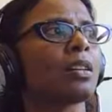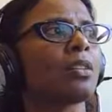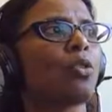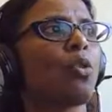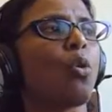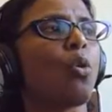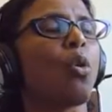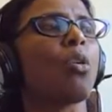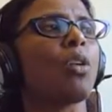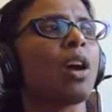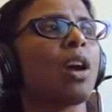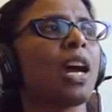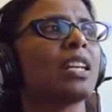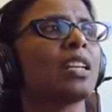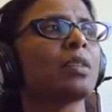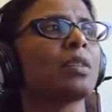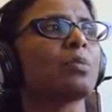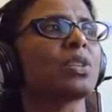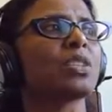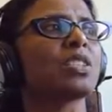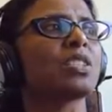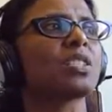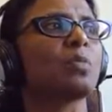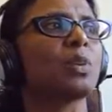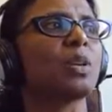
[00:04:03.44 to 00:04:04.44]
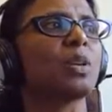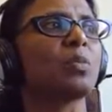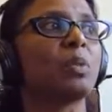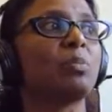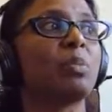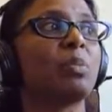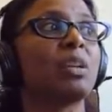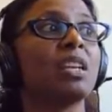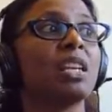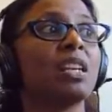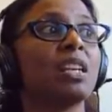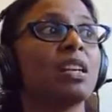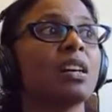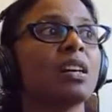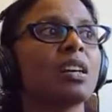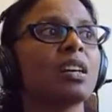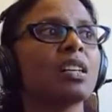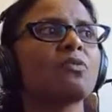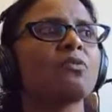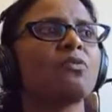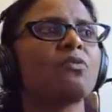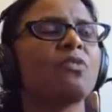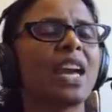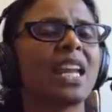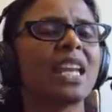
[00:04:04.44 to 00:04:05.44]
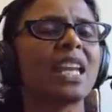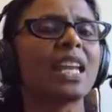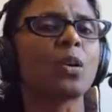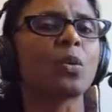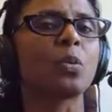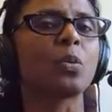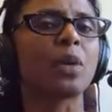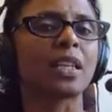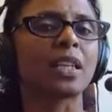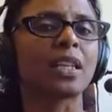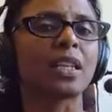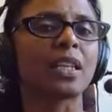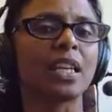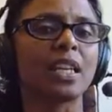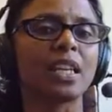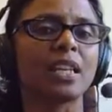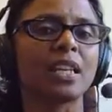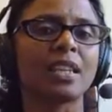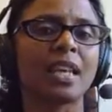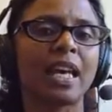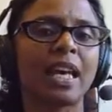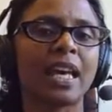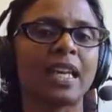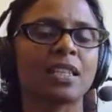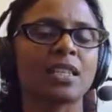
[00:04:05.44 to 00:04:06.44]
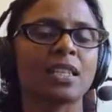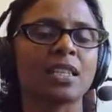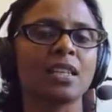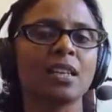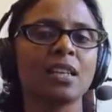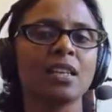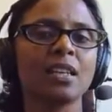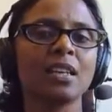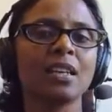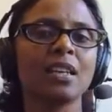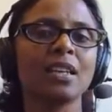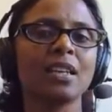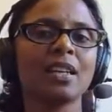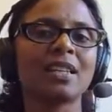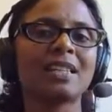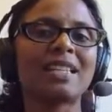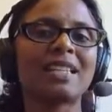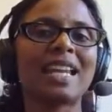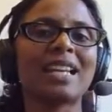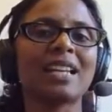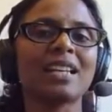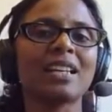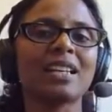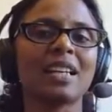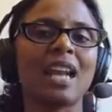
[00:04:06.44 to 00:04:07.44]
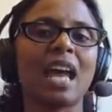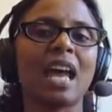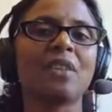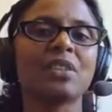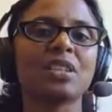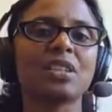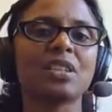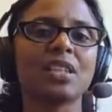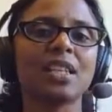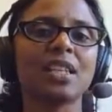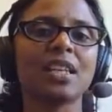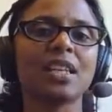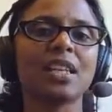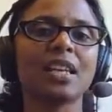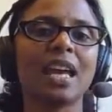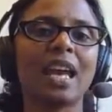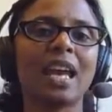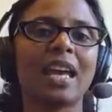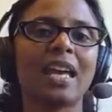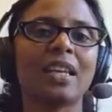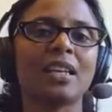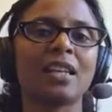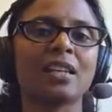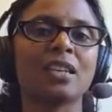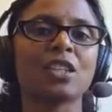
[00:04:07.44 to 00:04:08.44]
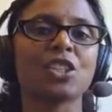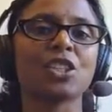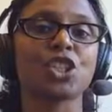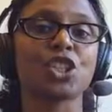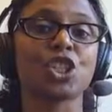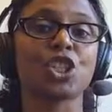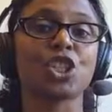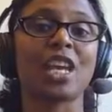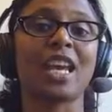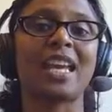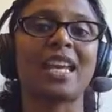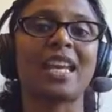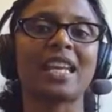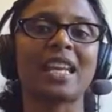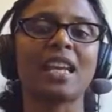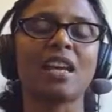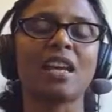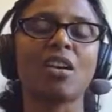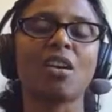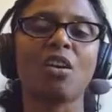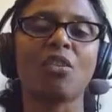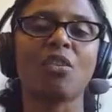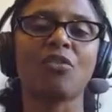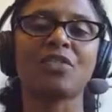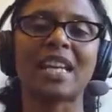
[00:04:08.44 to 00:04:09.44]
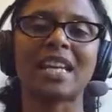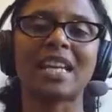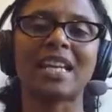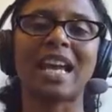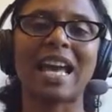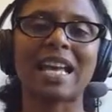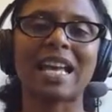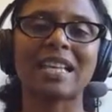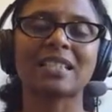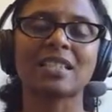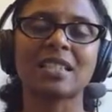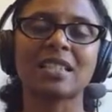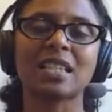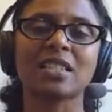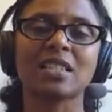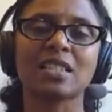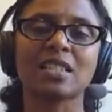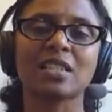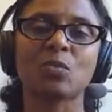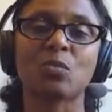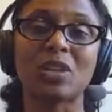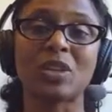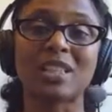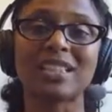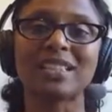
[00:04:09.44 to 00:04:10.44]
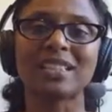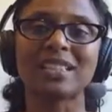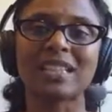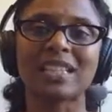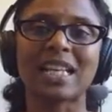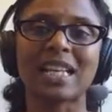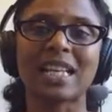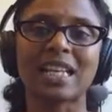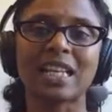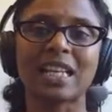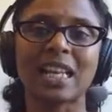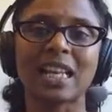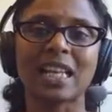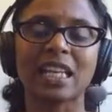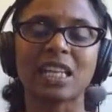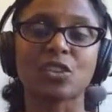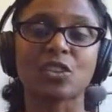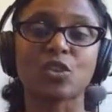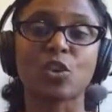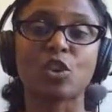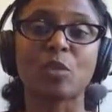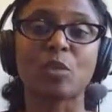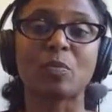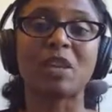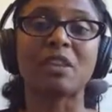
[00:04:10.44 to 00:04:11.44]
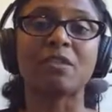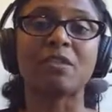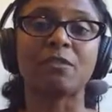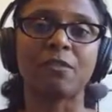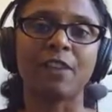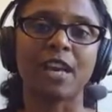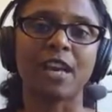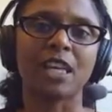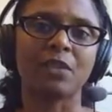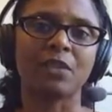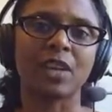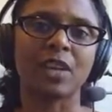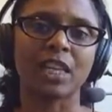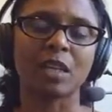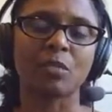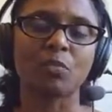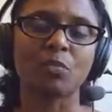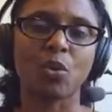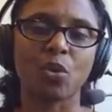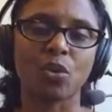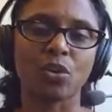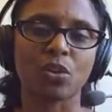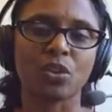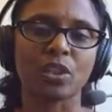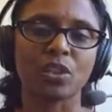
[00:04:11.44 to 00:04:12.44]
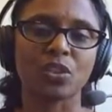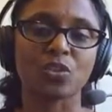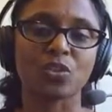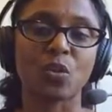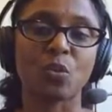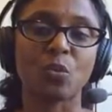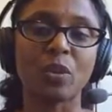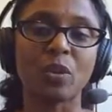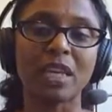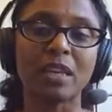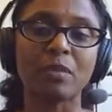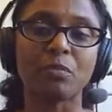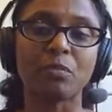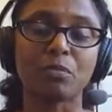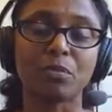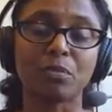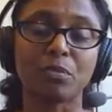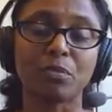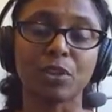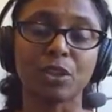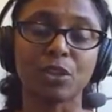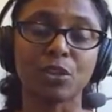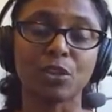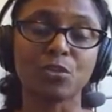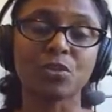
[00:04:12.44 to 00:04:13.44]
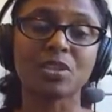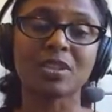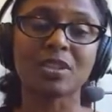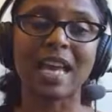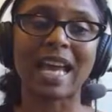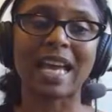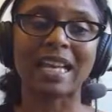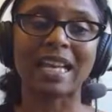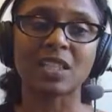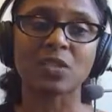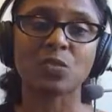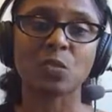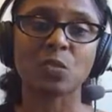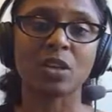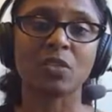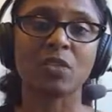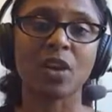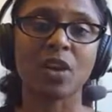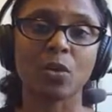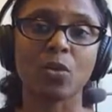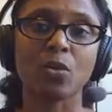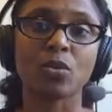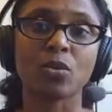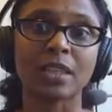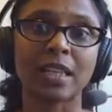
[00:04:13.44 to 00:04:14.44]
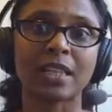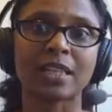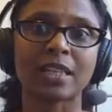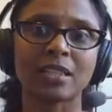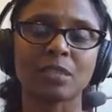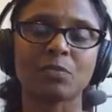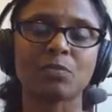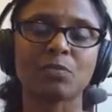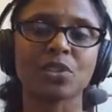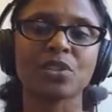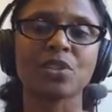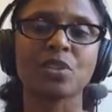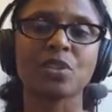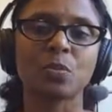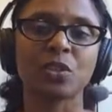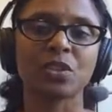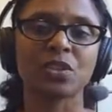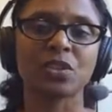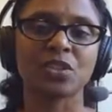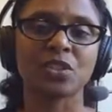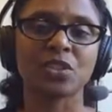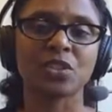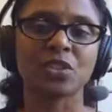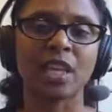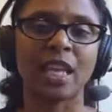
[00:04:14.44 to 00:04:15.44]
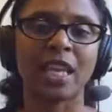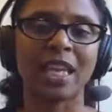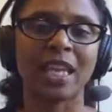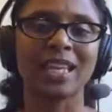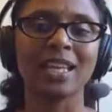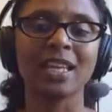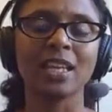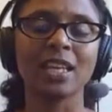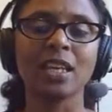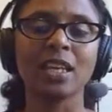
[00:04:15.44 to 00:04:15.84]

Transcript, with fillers: core guiding principle, but we learned very quickly that data gravity and sharing of data assets within the data lake is going to be very, very important. And so we use that as one of our core tenets and principles to say,